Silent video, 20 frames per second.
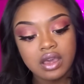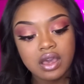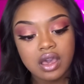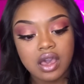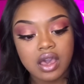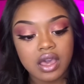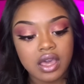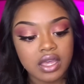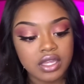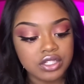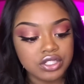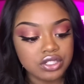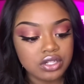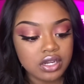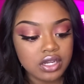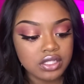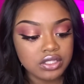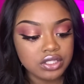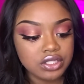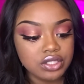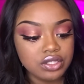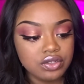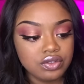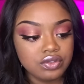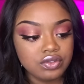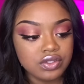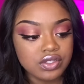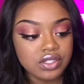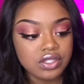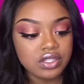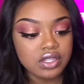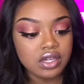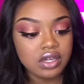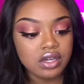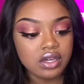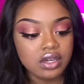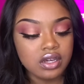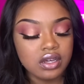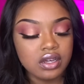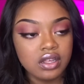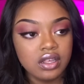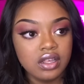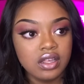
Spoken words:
I tried to use the